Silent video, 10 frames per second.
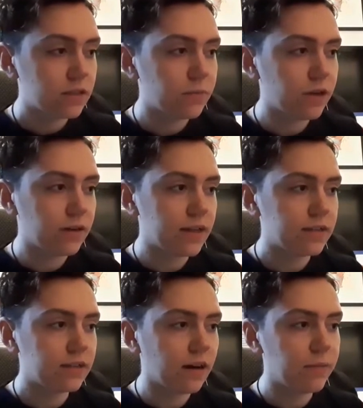To be
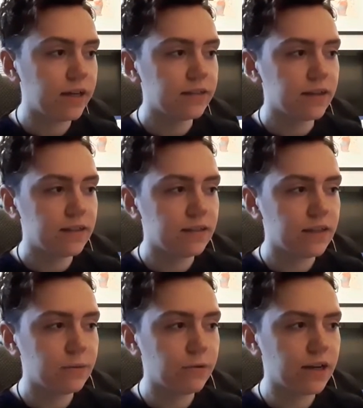honest, I'd be excited to
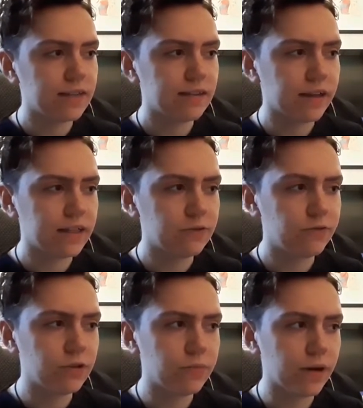see what it's like in a
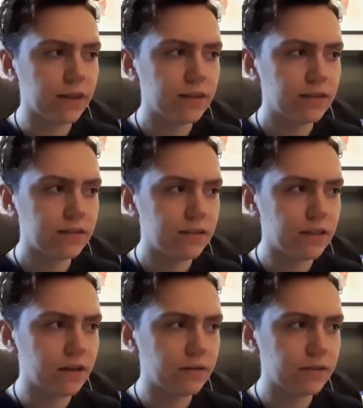few months,
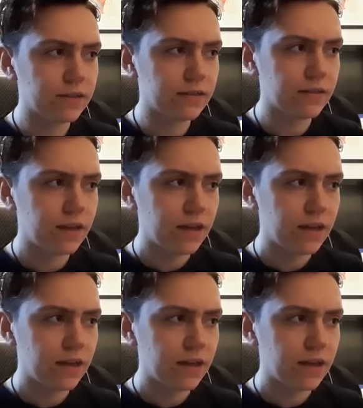you know, because